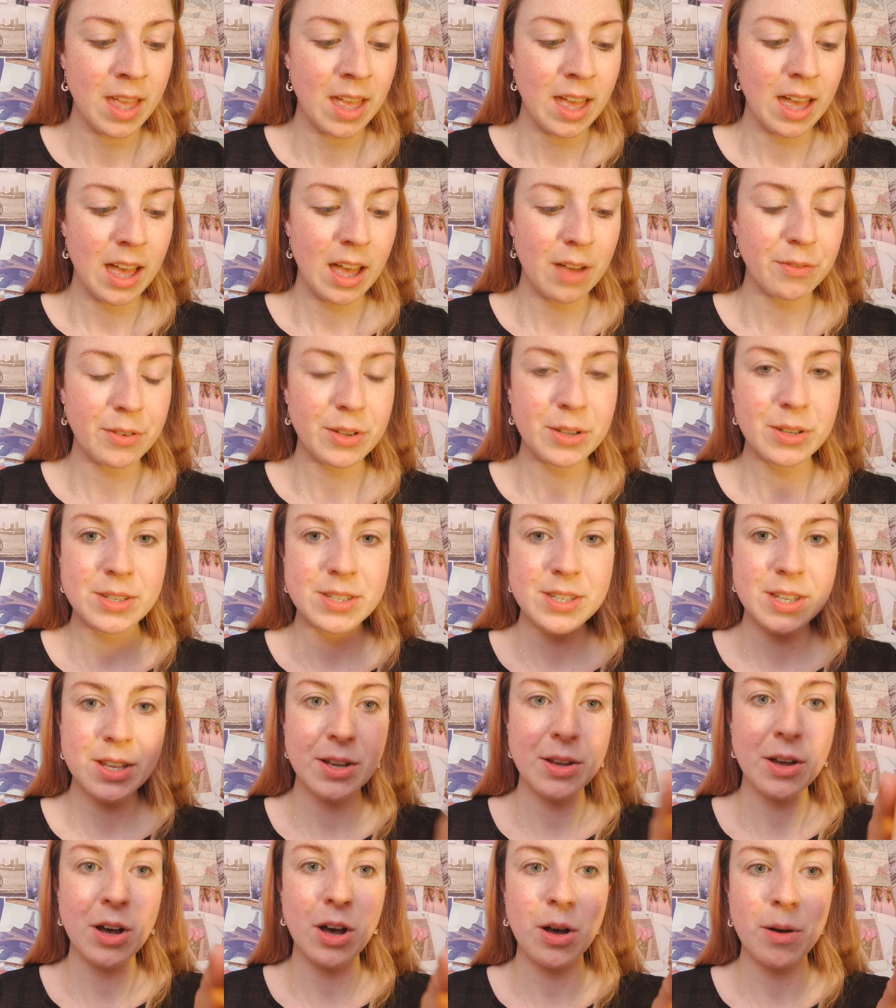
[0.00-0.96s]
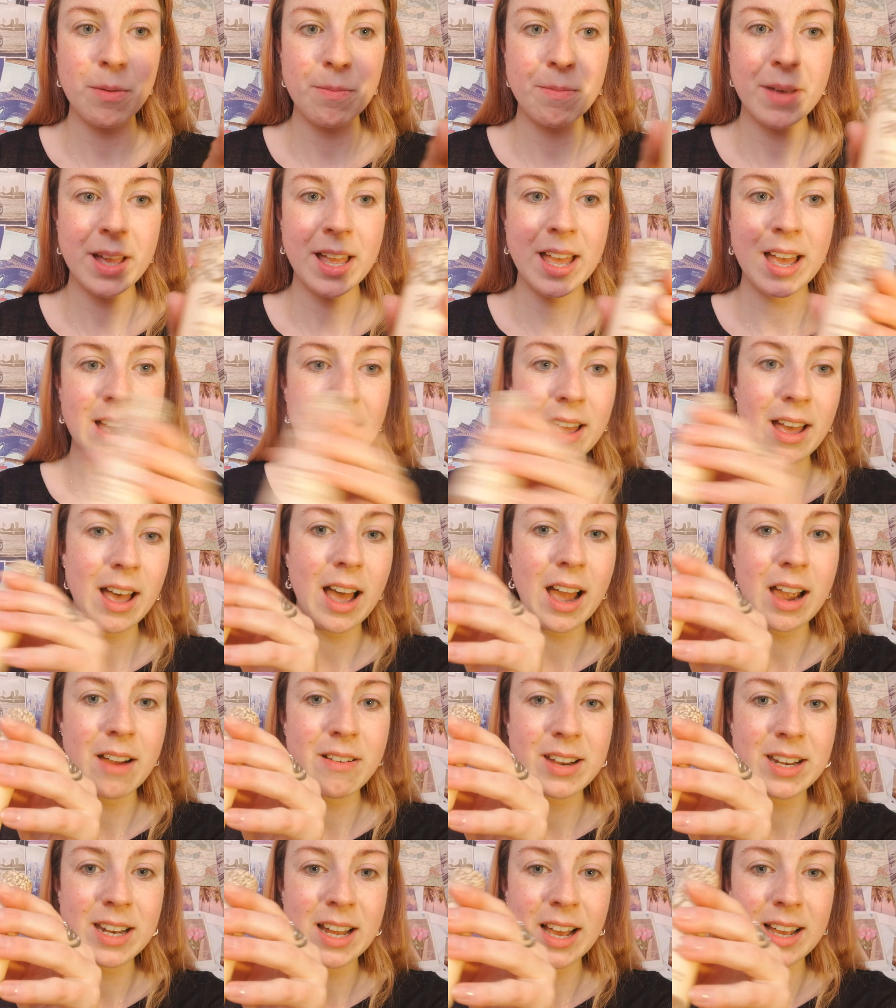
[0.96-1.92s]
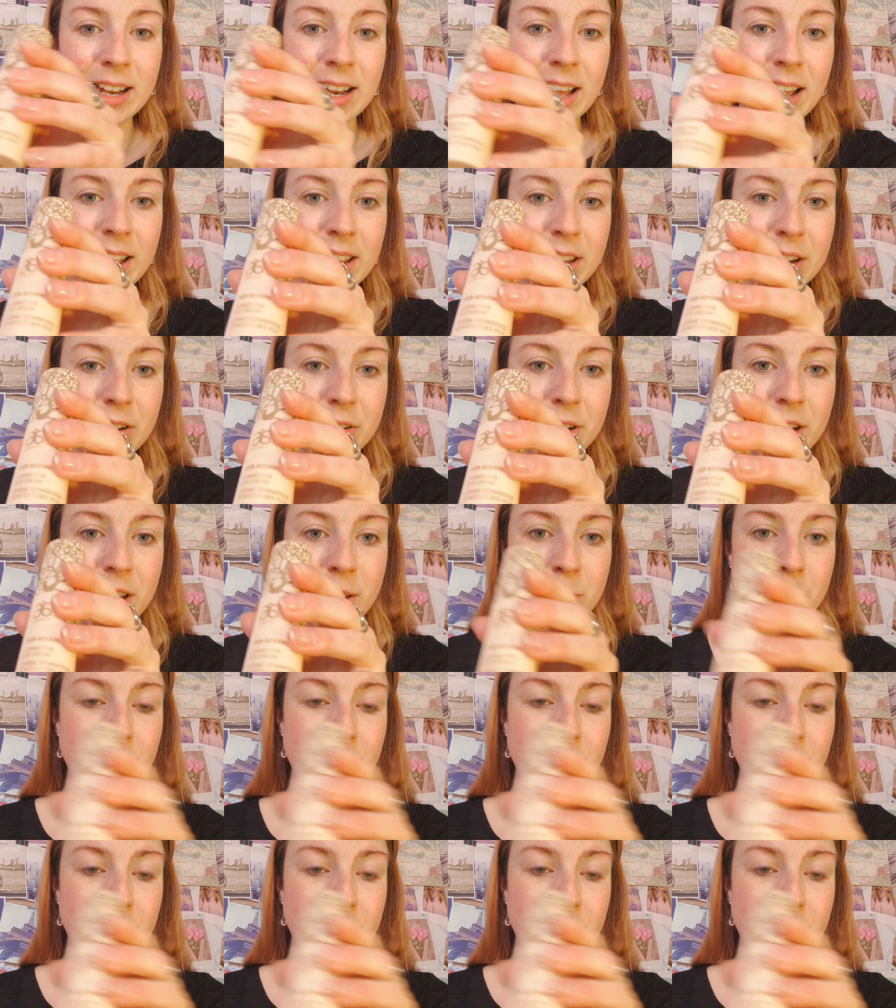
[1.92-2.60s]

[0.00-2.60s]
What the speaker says: I've also got my RE9 eye cream,